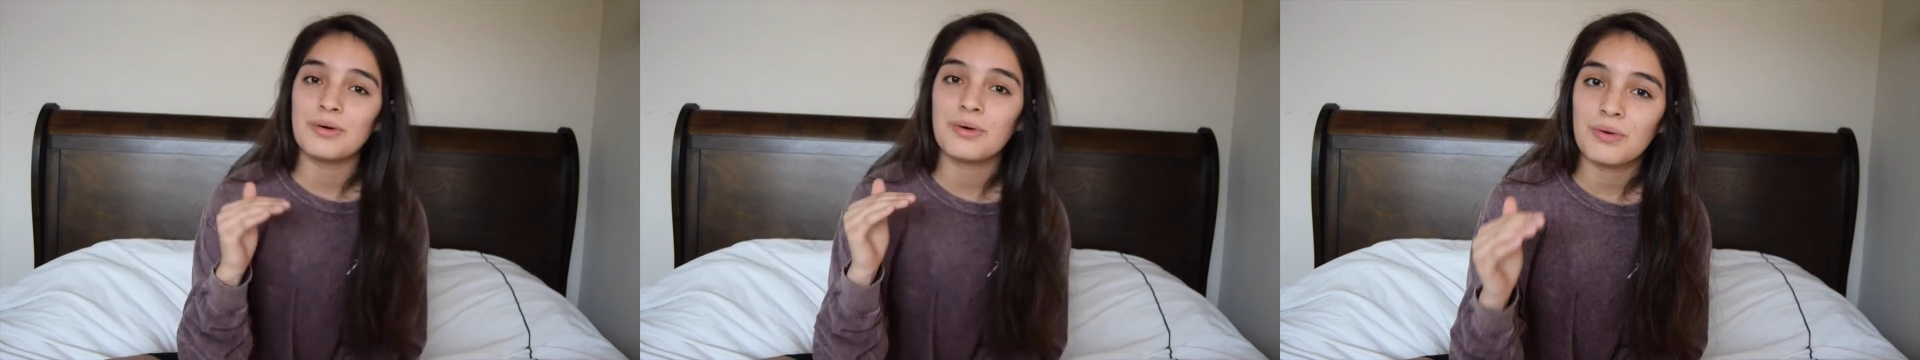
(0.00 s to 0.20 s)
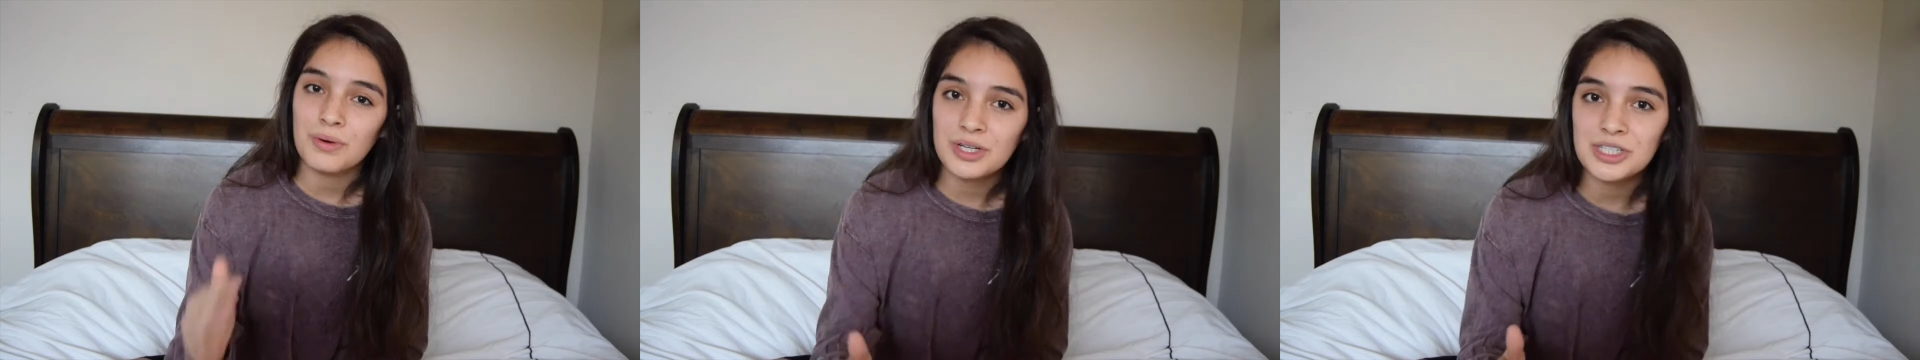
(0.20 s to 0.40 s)

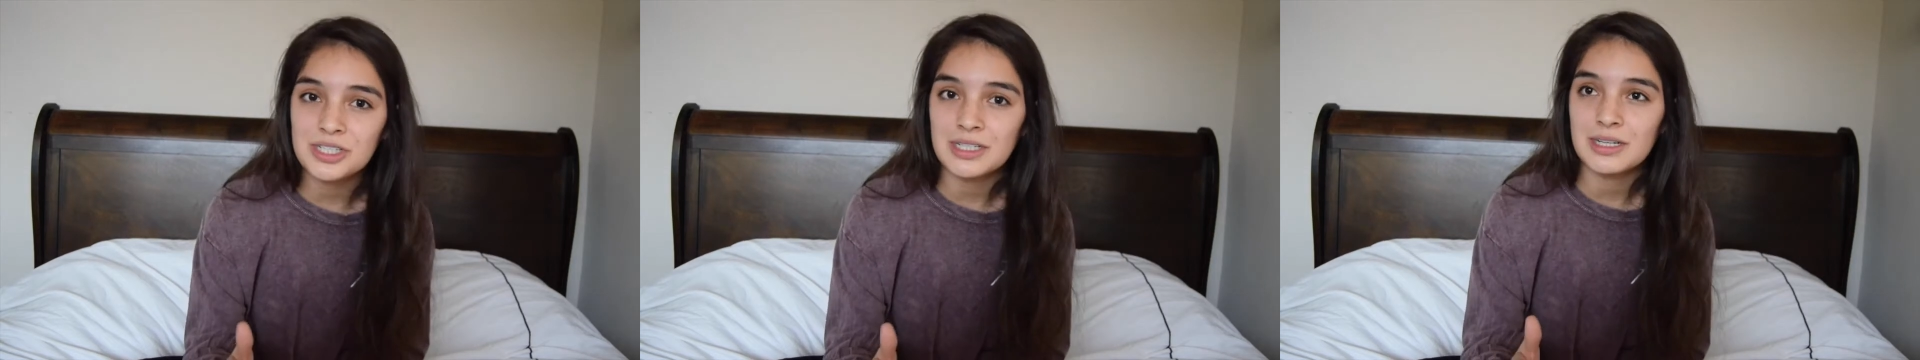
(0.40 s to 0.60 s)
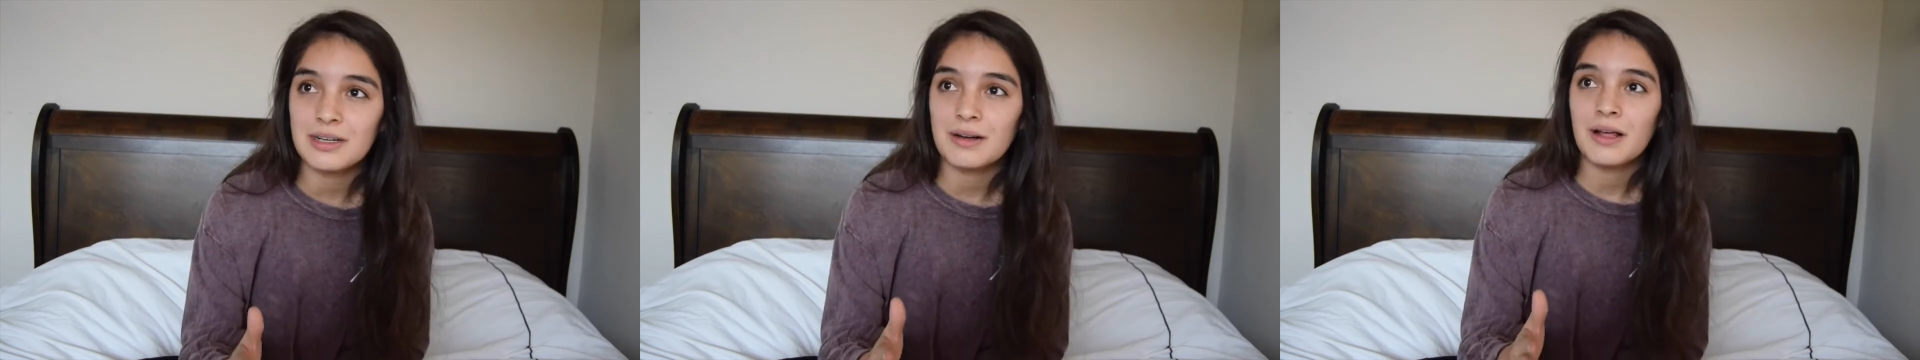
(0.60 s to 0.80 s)

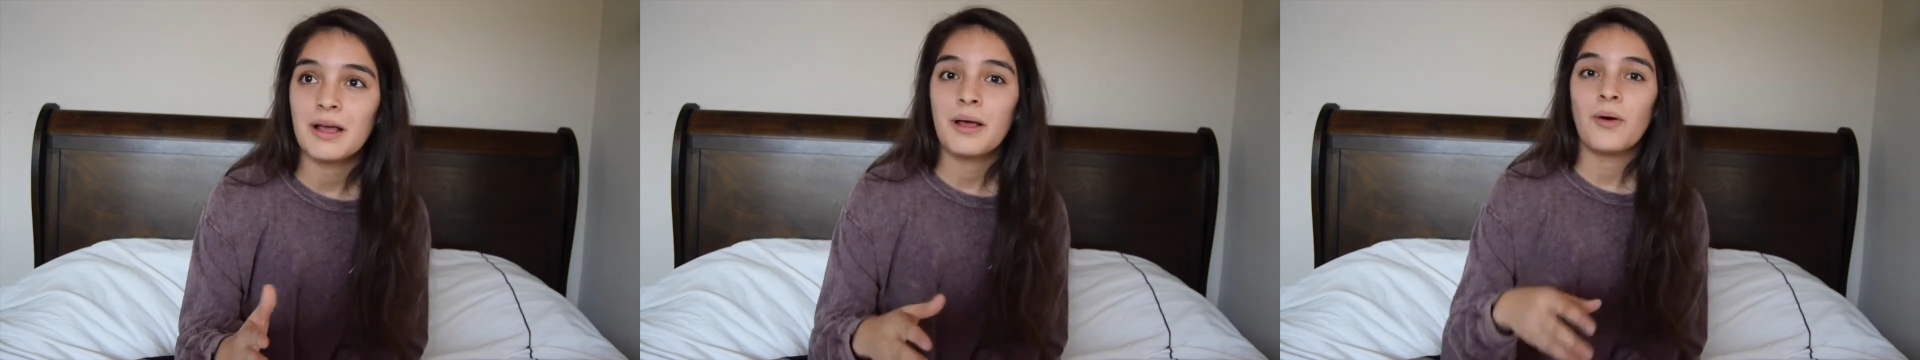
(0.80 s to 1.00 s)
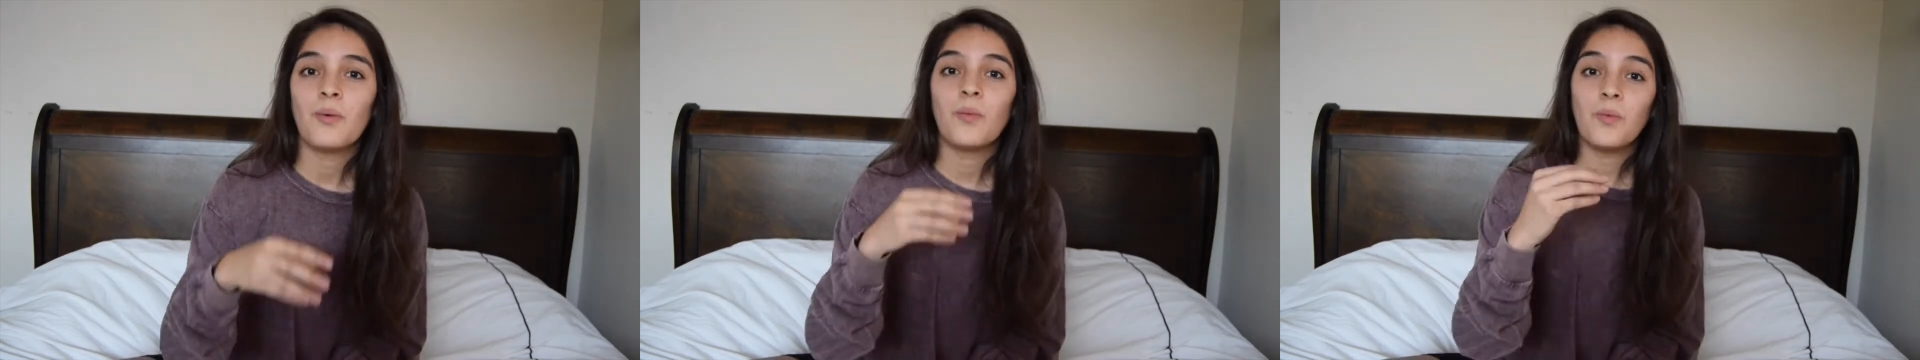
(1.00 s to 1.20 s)

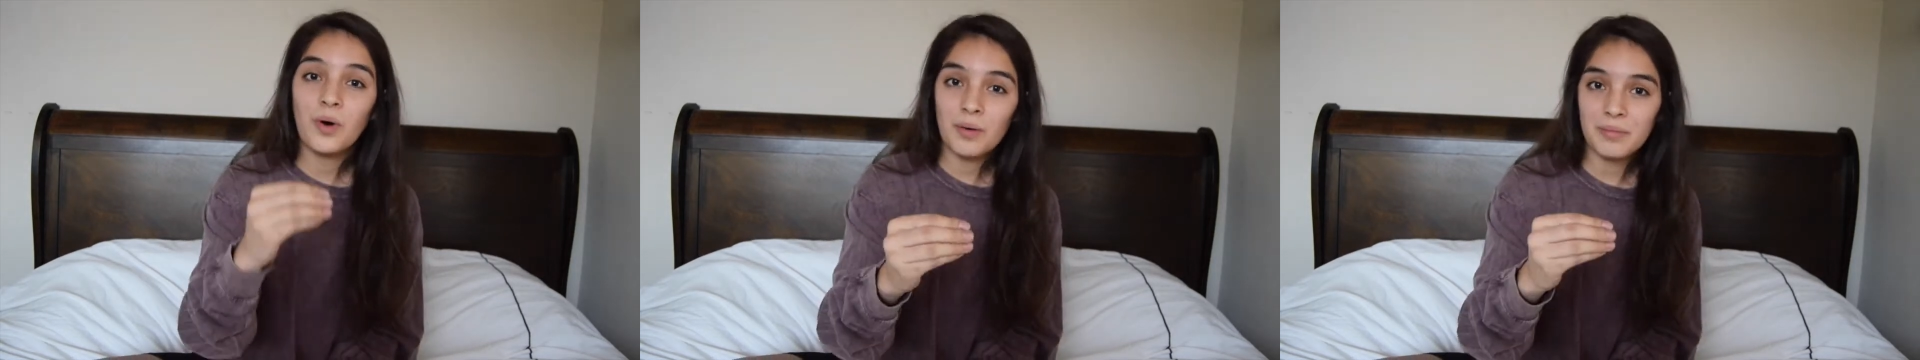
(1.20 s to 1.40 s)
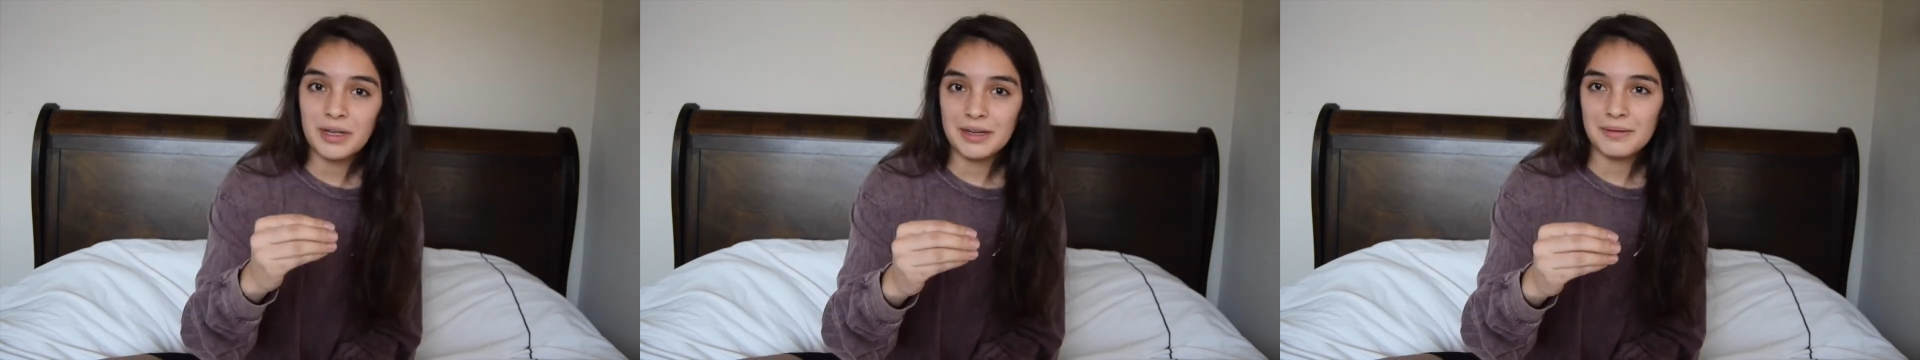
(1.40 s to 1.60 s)
Christian
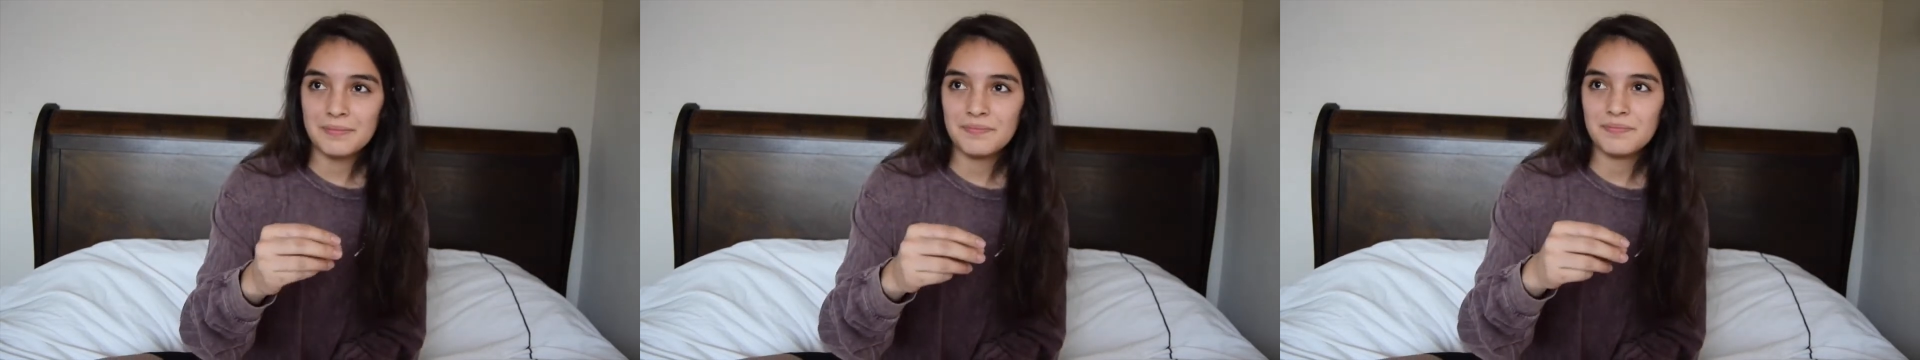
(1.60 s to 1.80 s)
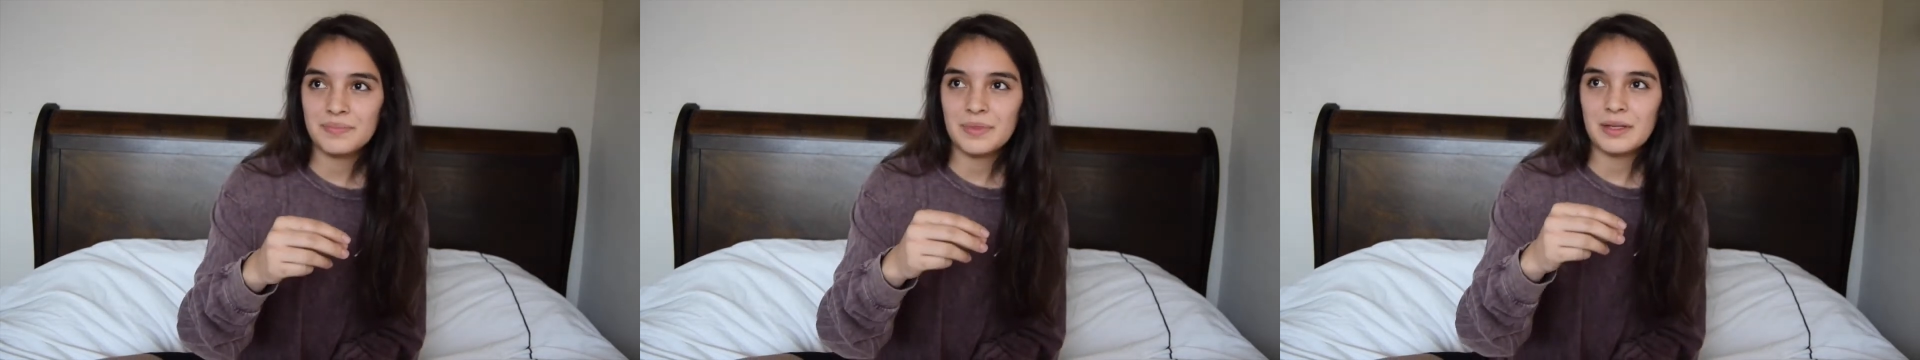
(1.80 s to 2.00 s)

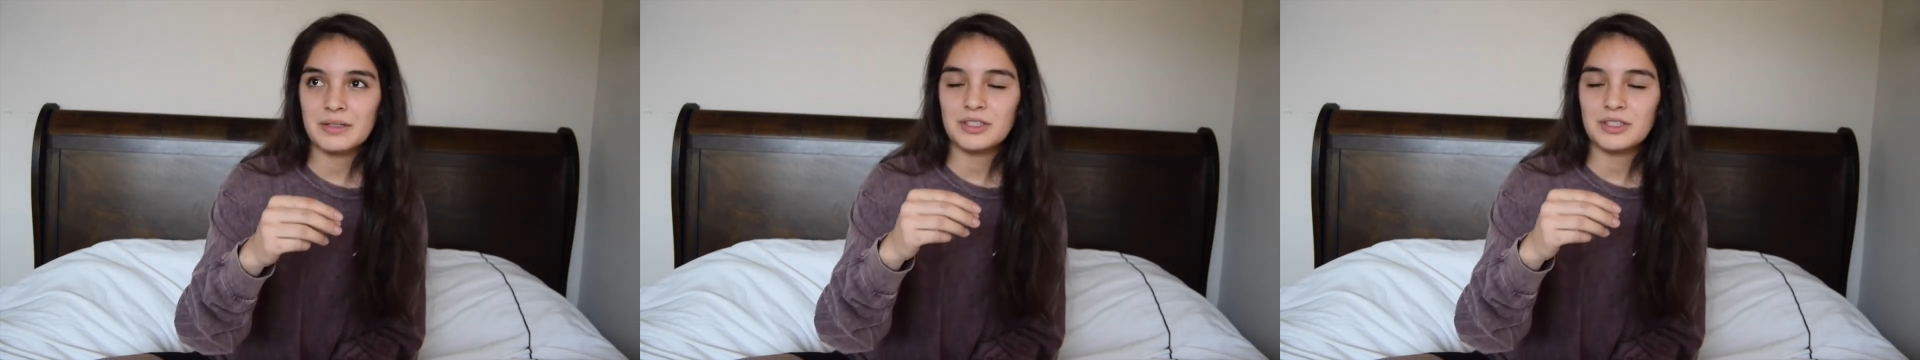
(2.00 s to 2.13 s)
woman.